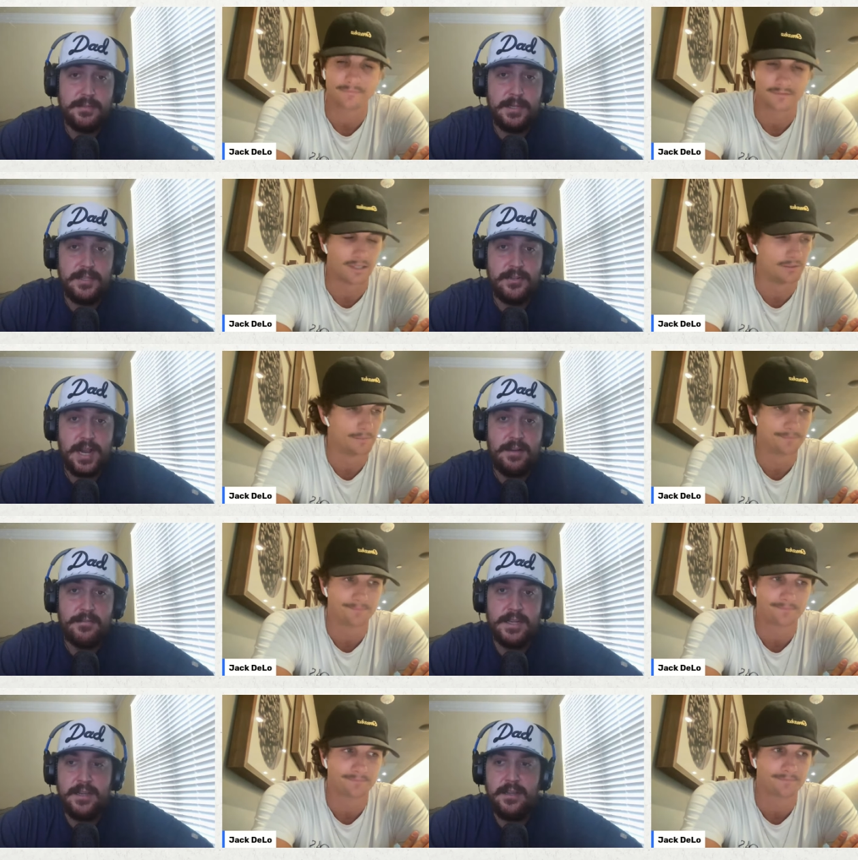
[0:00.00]
Speaker 1: possibly the
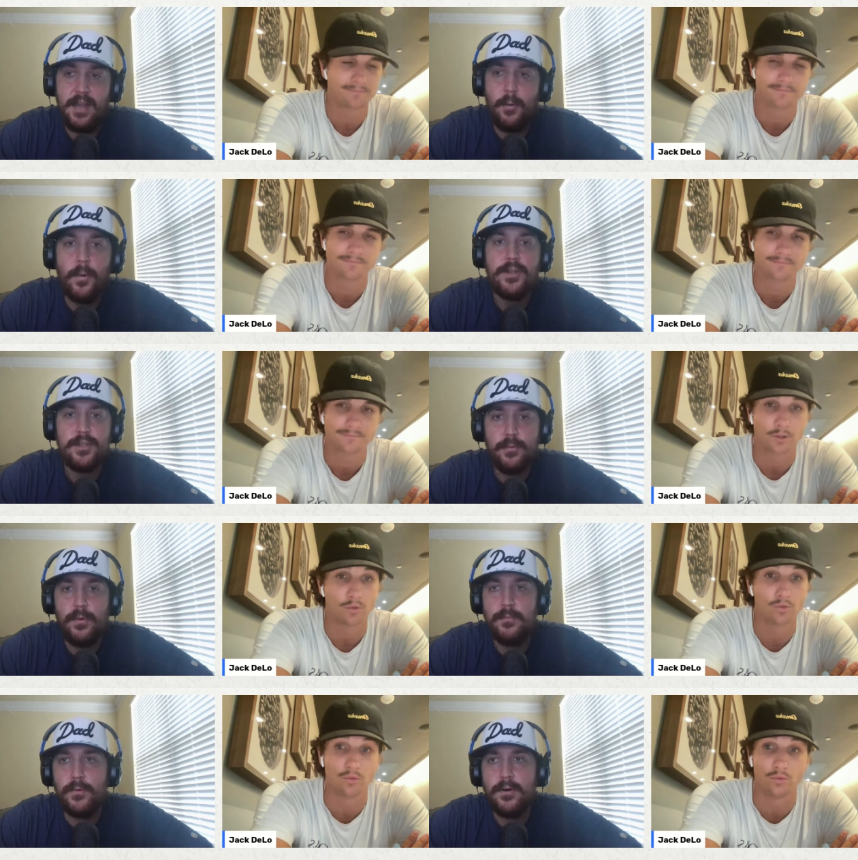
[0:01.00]
draft. I want to do
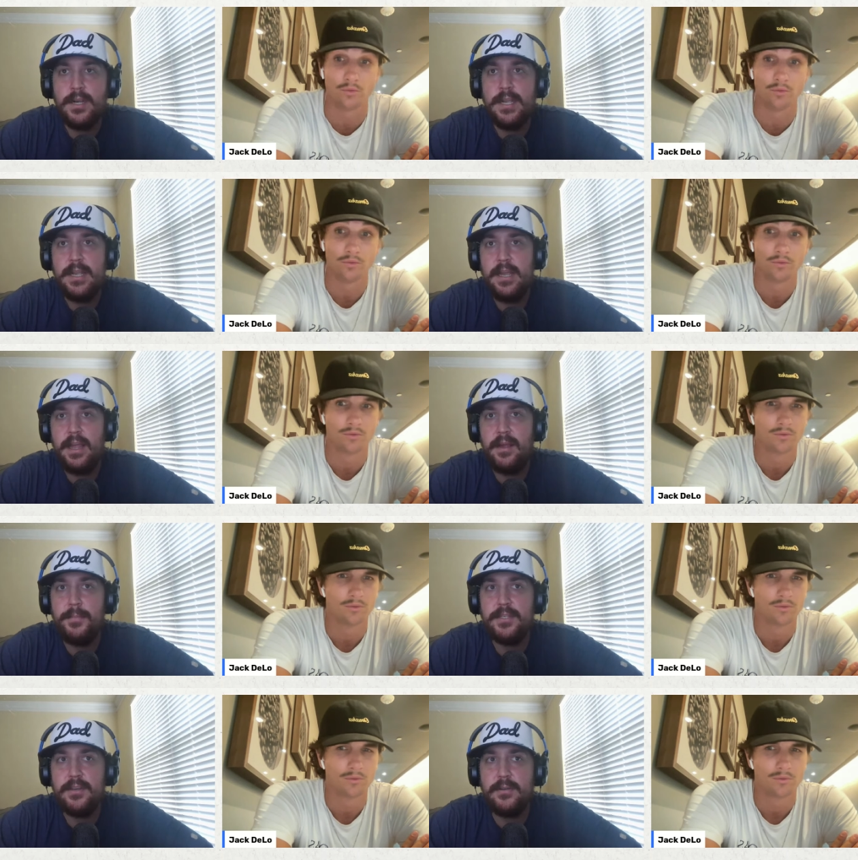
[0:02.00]
one more
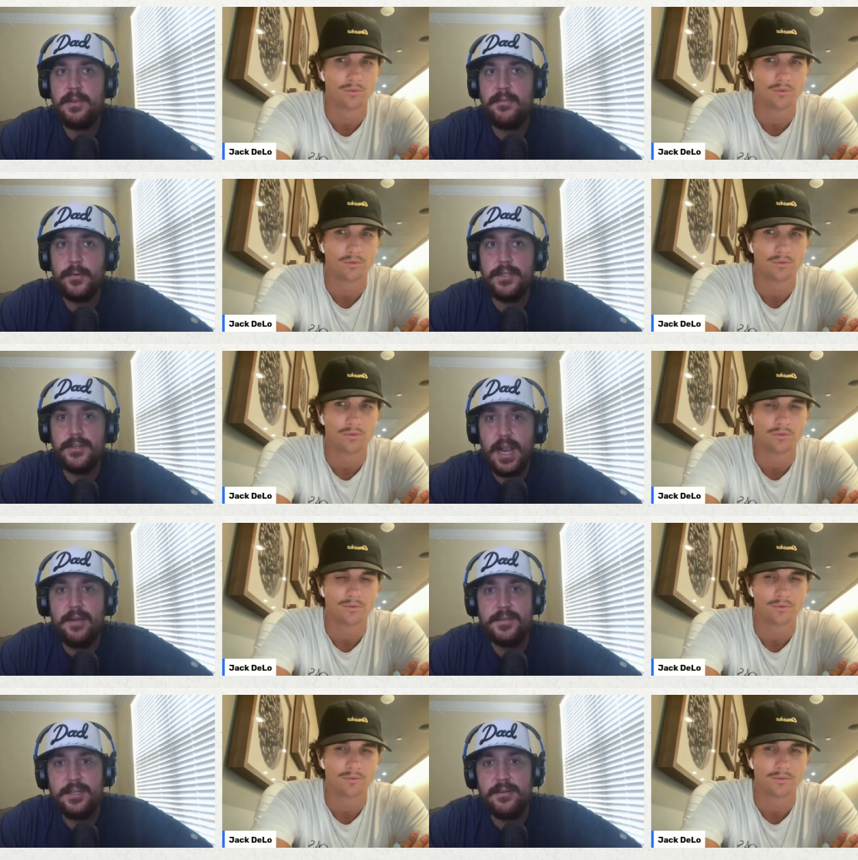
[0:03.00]
episode before the
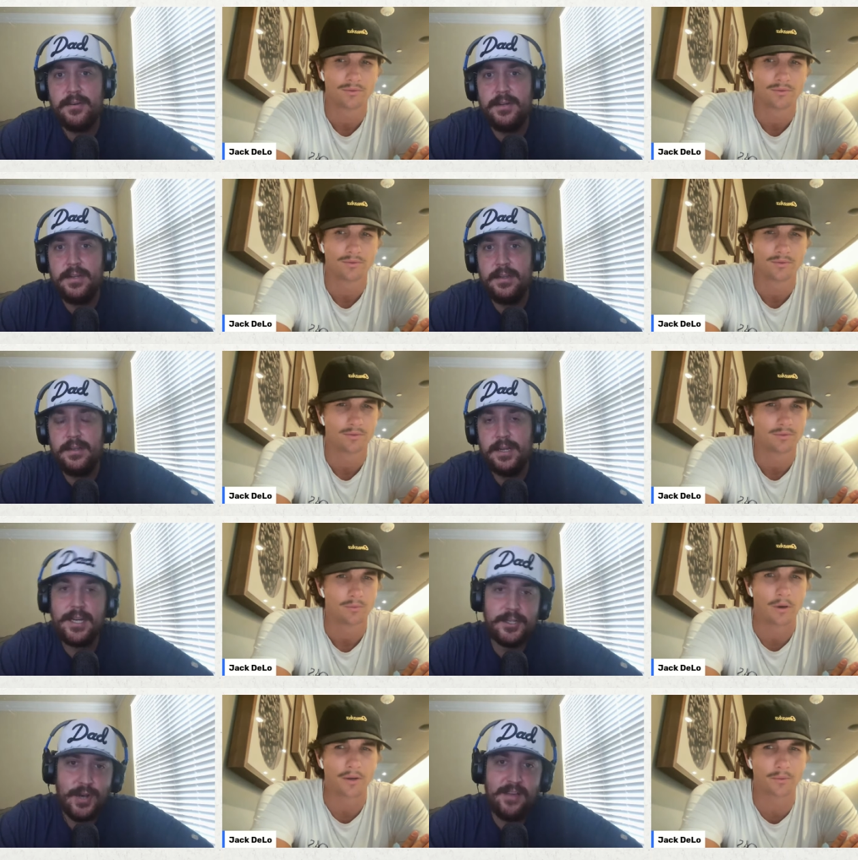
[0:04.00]
draft too.
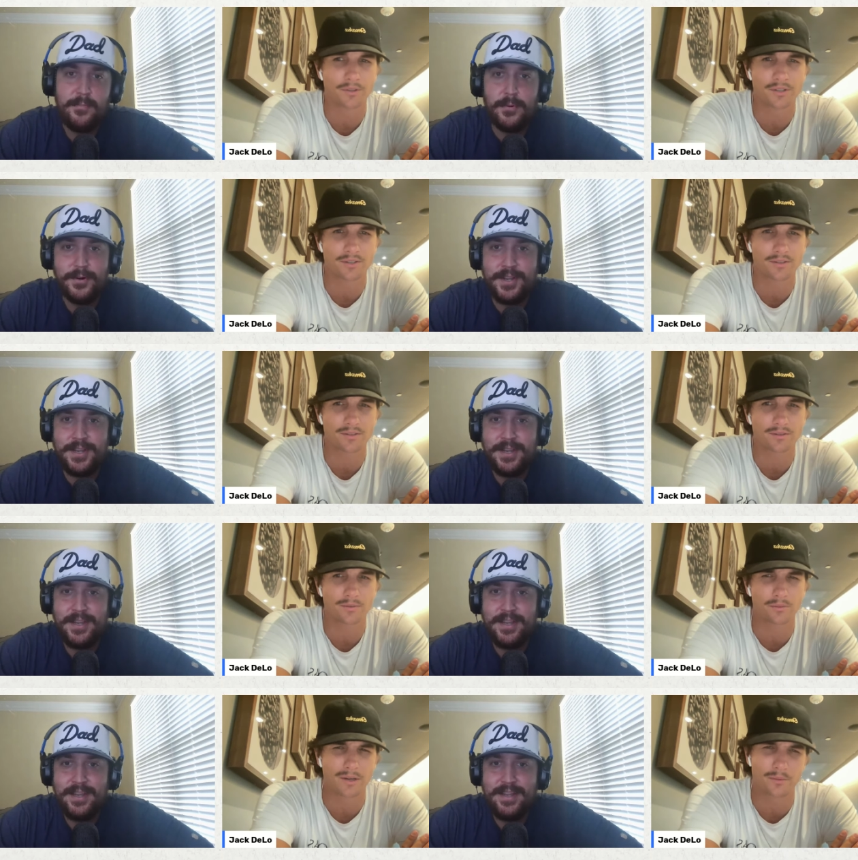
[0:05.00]
I got why a draft. do
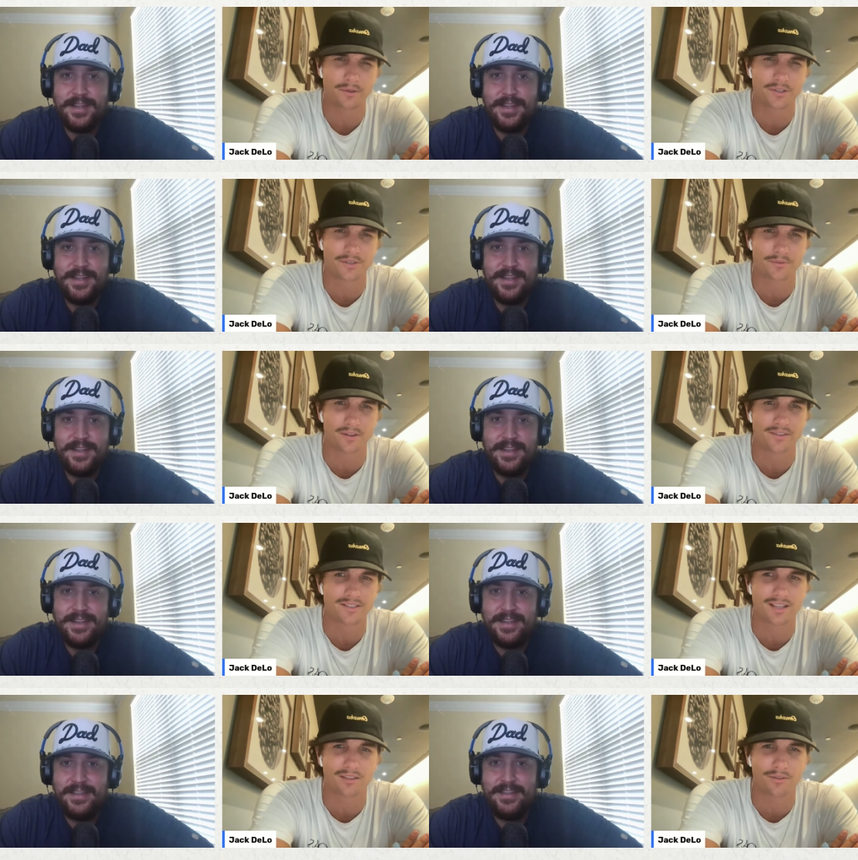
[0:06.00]
Speaker 2: why don't we just run
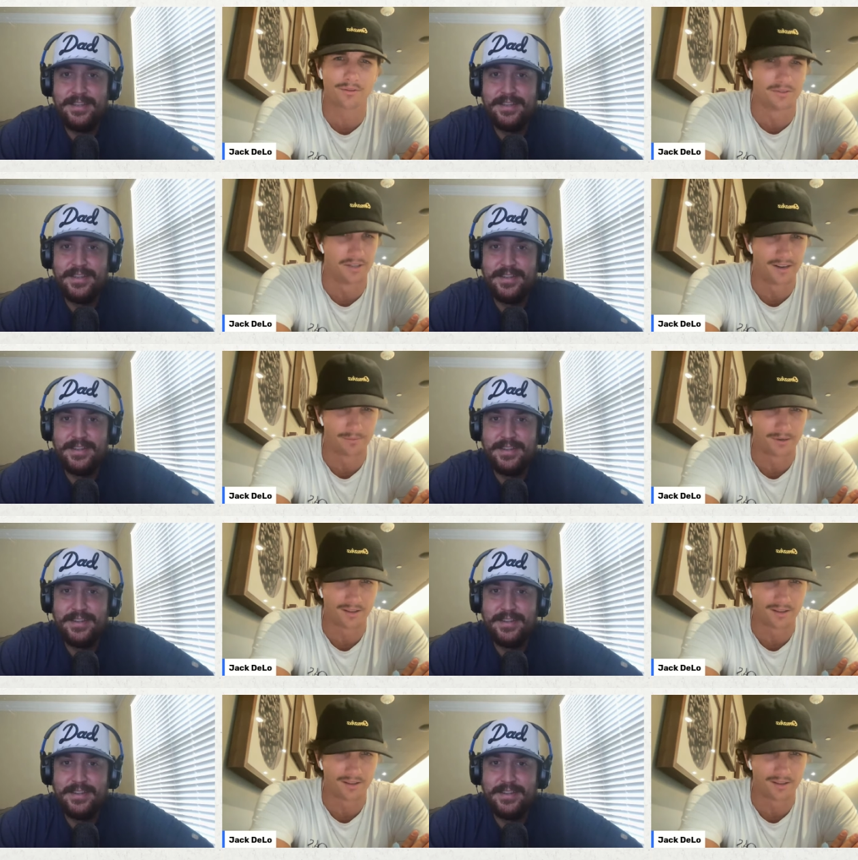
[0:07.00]
this thing through the draft,